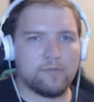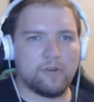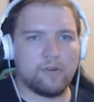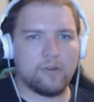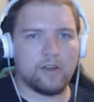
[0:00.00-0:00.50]

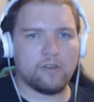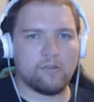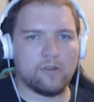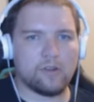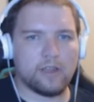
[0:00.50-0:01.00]
More, and you
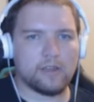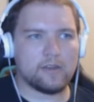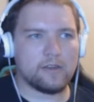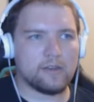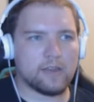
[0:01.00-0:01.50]
look like
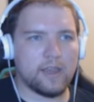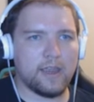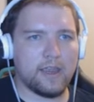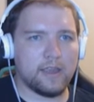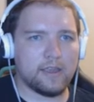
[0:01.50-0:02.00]
a...
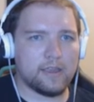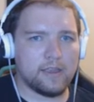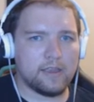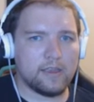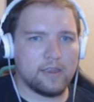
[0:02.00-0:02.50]
Okay.
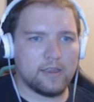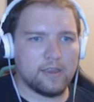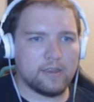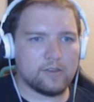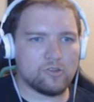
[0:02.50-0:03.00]

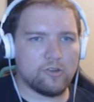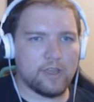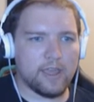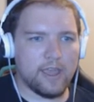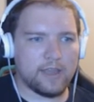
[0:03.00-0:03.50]
Enjoy
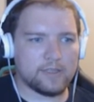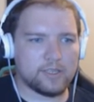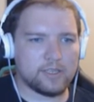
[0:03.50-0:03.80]
that.